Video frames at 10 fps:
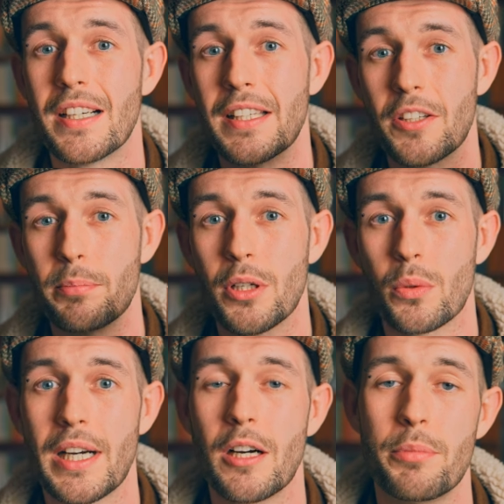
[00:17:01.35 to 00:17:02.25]
and this book
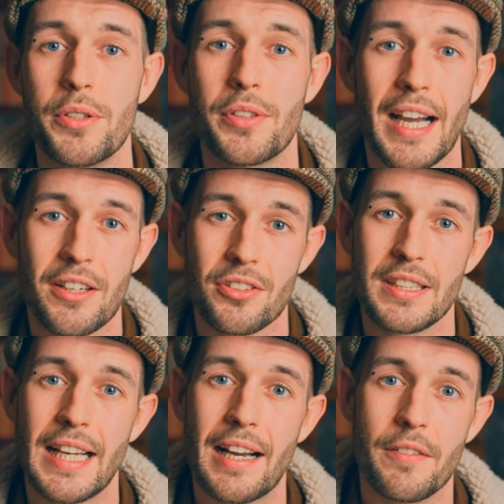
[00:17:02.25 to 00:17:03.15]
will help you to
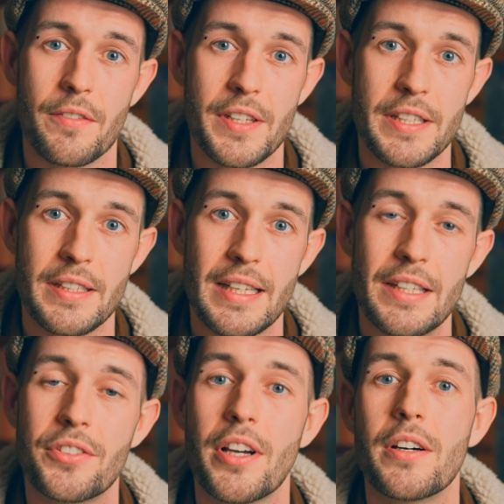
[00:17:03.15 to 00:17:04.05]
actually have the
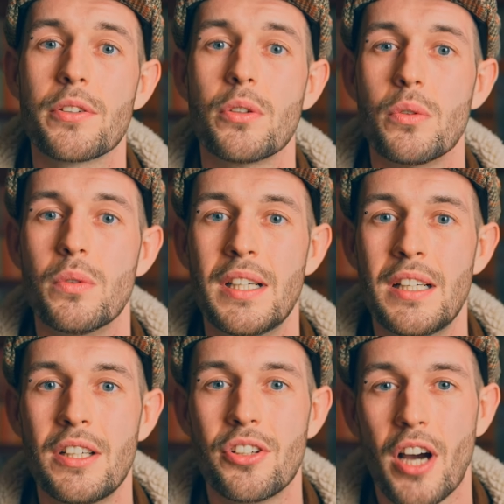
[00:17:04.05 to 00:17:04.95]
internal
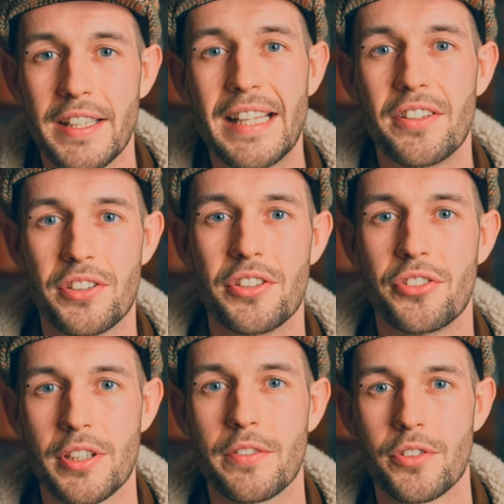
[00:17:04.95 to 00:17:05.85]
identity
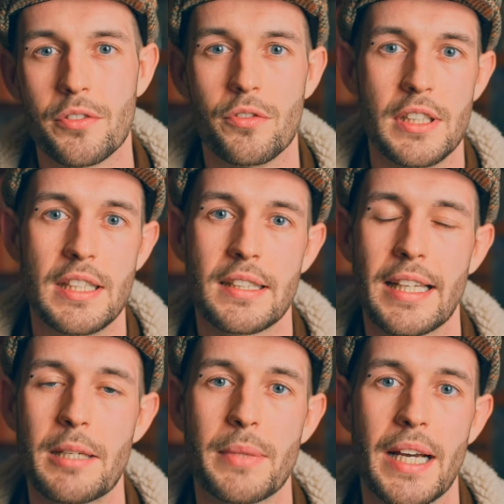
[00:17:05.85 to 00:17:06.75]
shift to really
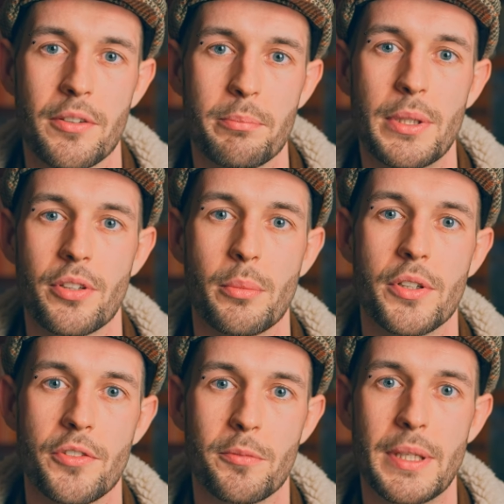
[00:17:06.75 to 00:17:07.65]
claim that and be
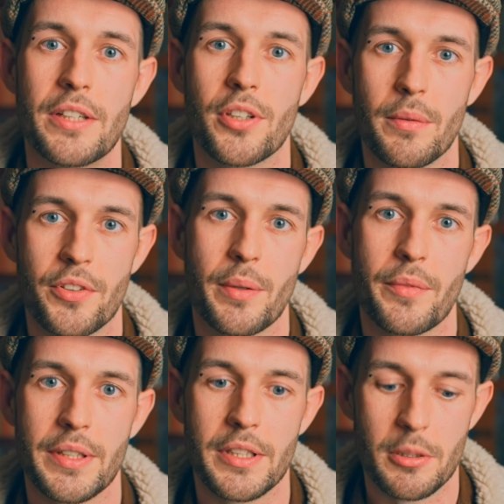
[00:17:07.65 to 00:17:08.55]
someone who speaks up for
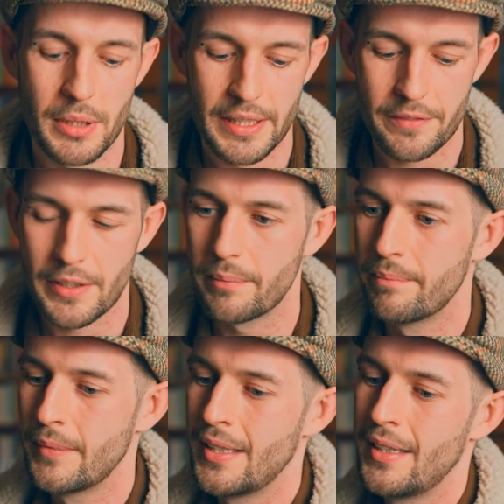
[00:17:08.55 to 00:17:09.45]
something that you believe
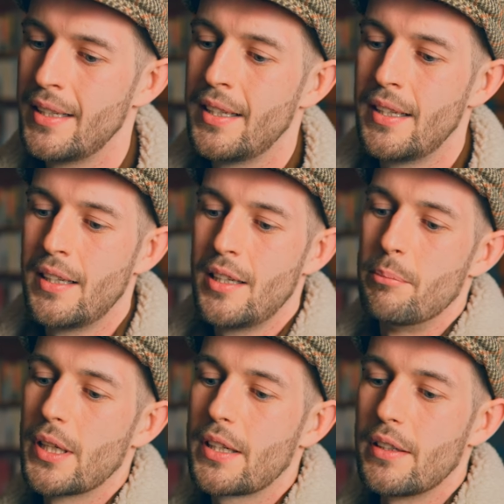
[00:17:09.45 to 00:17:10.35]
in.
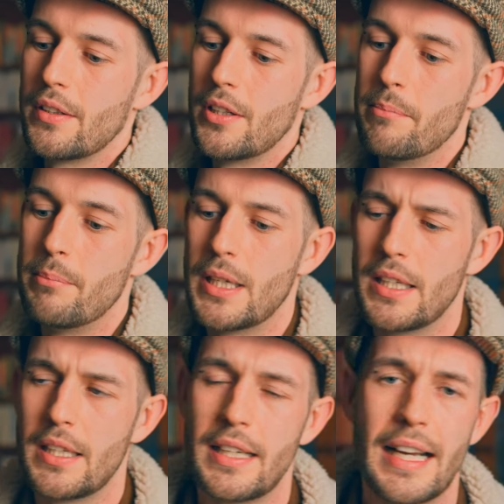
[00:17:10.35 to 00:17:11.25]
Book
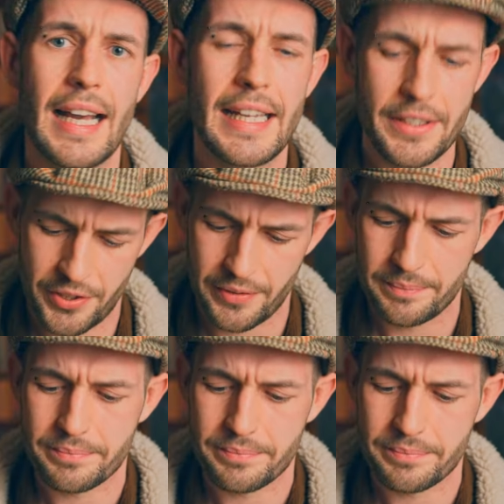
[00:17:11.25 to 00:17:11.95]
number eight,